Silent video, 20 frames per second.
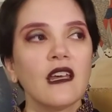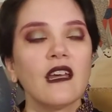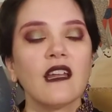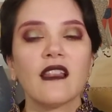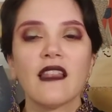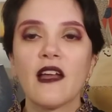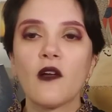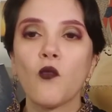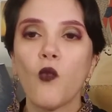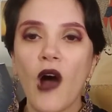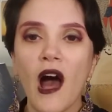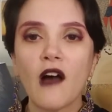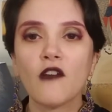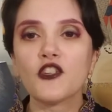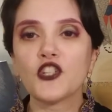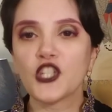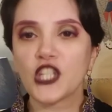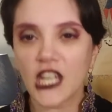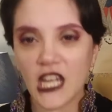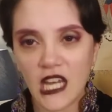like while
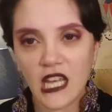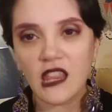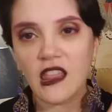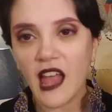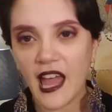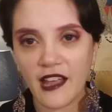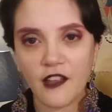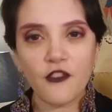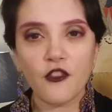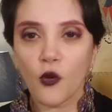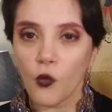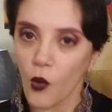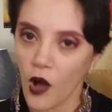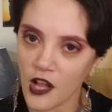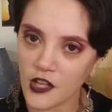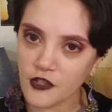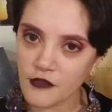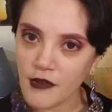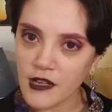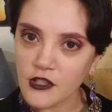she likes to
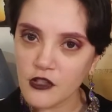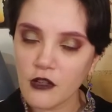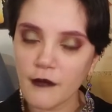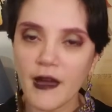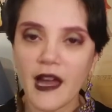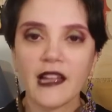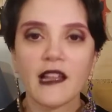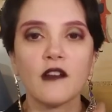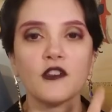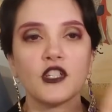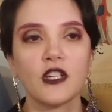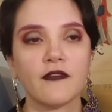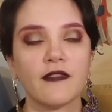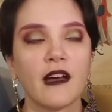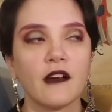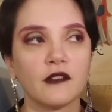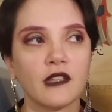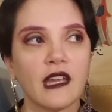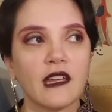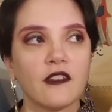watch Rachel Maddow, she
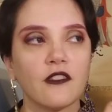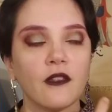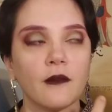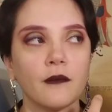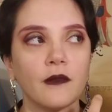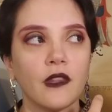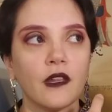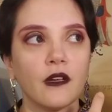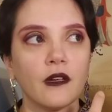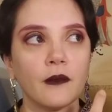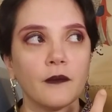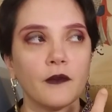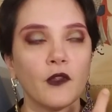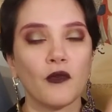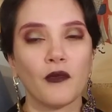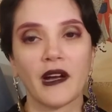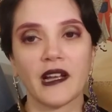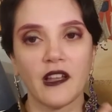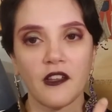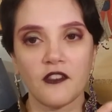found like the the the
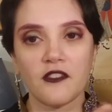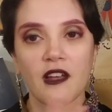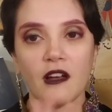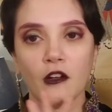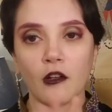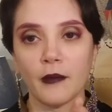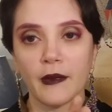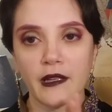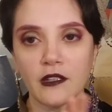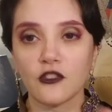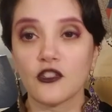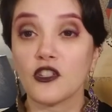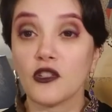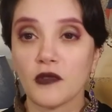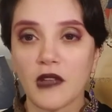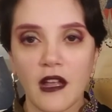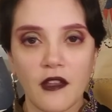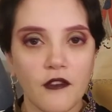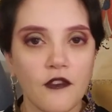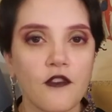writing style a bit too
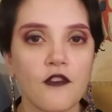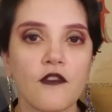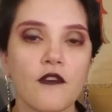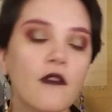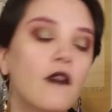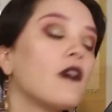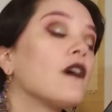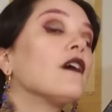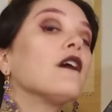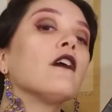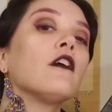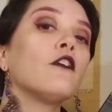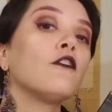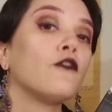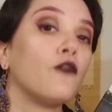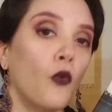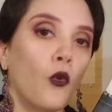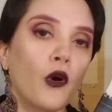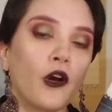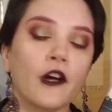dense
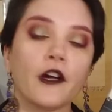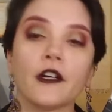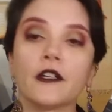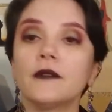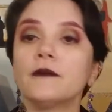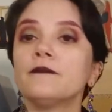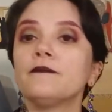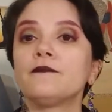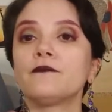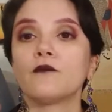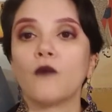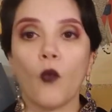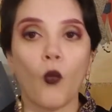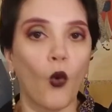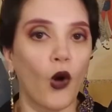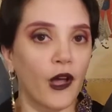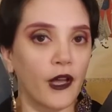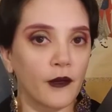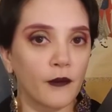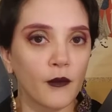for
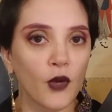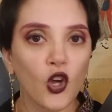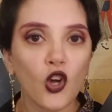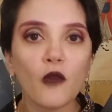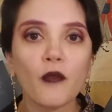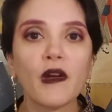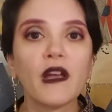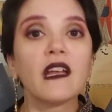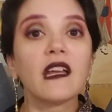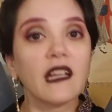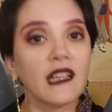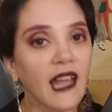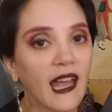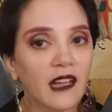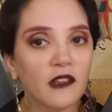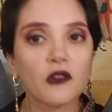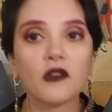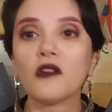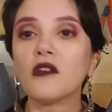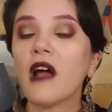what her brain can
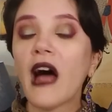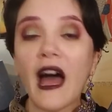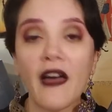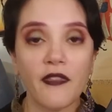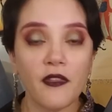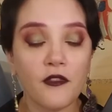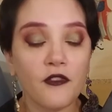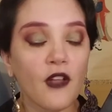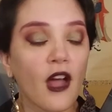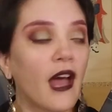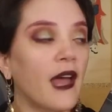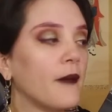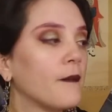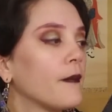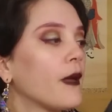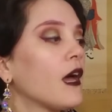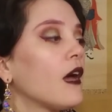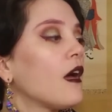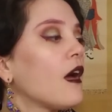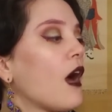handle at this time.
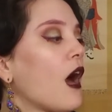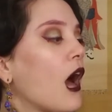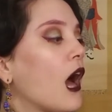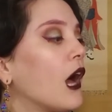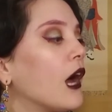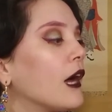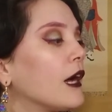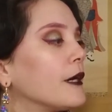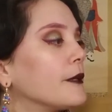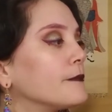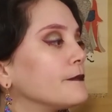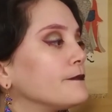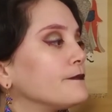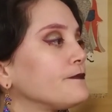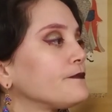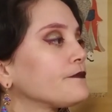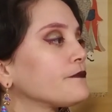Um